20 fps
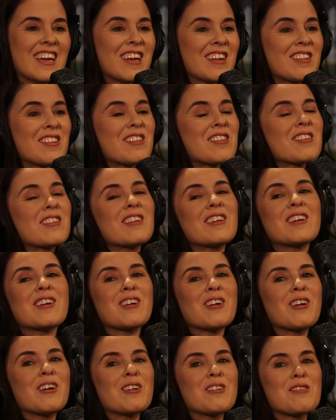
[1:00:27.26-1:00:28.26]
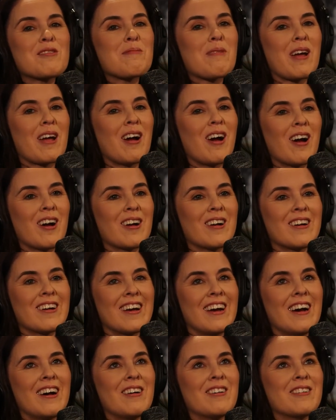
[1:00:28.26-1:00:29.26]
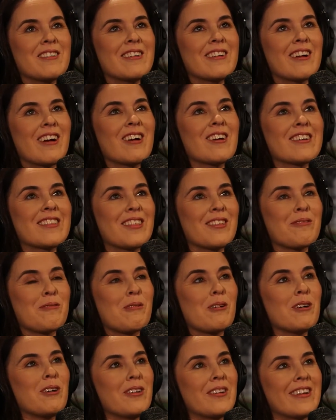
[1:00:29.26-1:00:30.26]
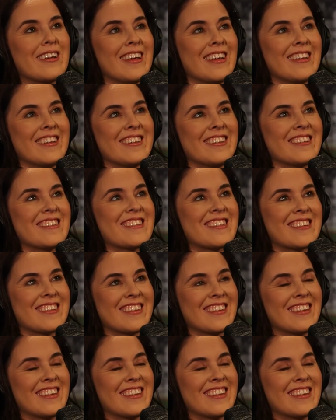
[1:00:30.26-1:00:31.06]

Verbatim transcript: It's it hurts my heart how dark the world is. Yeah.